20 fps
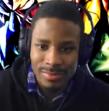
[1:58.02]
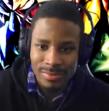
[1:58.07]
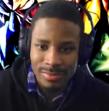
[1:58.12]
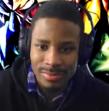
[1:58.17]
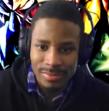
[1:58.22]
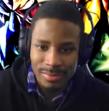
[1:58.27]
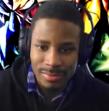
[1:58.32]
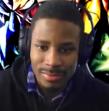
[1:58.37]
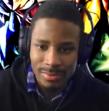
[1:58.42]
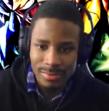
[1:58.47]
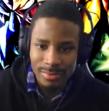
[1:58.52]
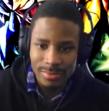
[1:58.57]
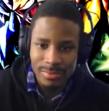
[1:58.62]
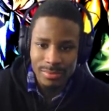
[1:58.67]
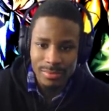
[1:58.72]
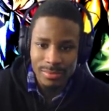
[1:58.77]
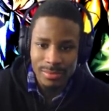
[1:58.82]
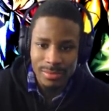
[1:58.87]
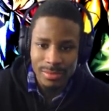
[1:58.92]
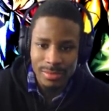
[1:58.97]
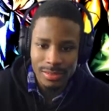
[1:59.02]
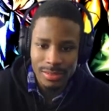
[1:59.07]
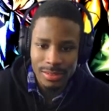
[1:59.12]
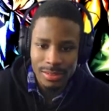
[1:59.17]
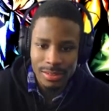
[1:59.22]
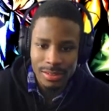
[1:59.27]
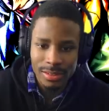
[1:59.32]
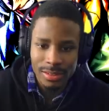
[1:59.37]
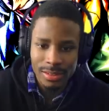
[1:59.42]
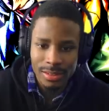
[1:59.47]

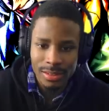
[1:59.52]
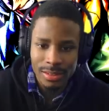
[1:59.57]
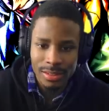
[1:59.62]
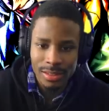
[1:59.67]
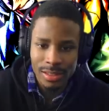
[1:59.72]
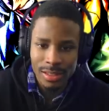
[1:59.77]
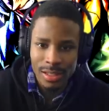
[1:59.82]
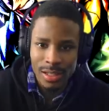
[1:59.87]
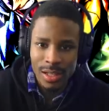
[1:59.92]
[no speech]